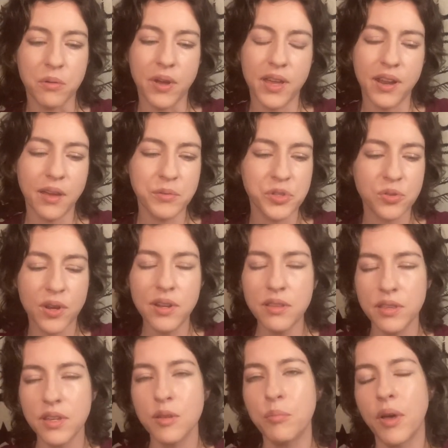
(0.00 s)
And I was trying to
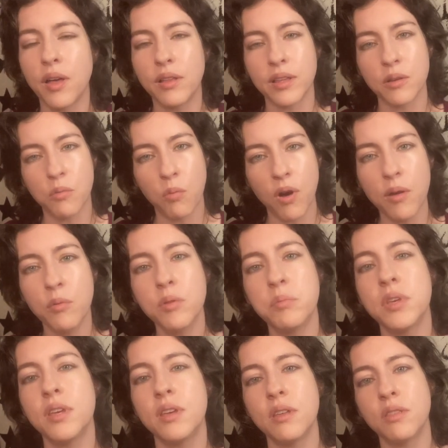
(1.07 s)
think about what would
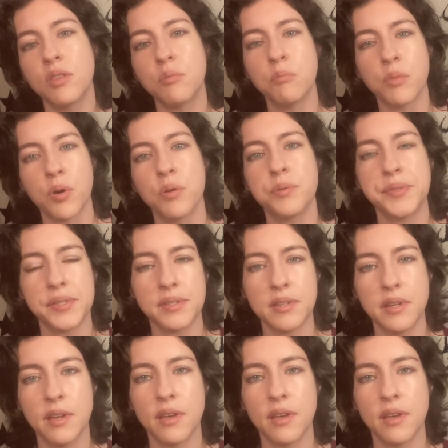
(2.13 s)
be the most